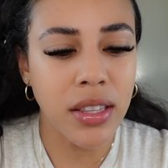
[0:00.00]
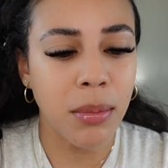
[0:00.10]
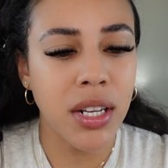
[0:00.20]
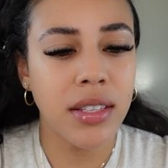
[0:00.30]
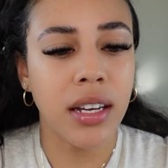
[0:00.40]
I'm
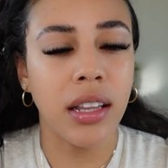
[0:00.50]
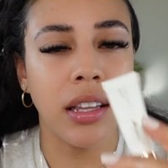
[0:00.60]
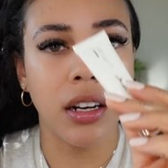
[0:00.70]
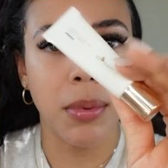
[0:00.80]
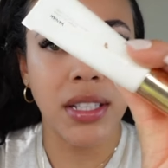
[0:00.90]
gonna take a
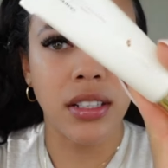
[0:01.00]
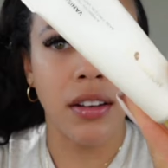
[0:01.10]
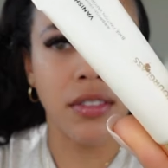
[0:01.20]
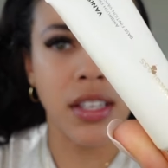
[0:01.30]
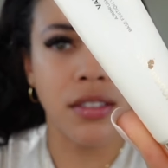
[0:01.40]
little bit
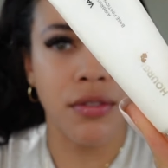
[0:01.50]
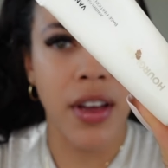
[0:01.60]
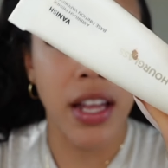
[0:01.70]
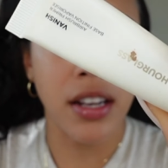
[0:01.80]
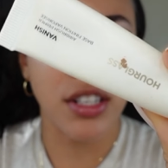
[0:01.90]
of this
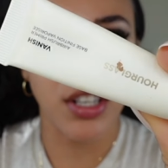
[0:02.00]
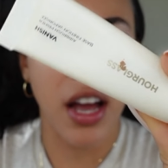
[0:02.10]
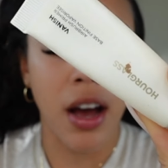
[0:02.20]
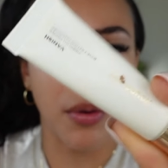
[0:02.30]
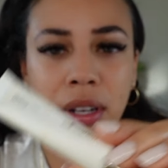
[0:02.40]
Vanish
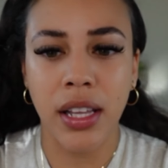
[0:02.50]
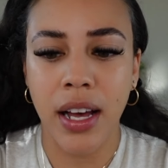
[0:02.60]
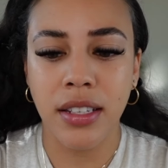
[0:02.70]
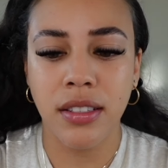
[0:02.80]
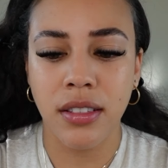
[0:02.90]

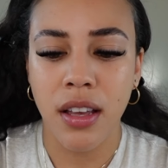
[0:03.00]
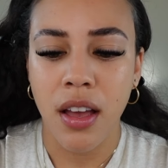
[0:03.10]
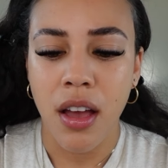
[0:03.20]
Hourglass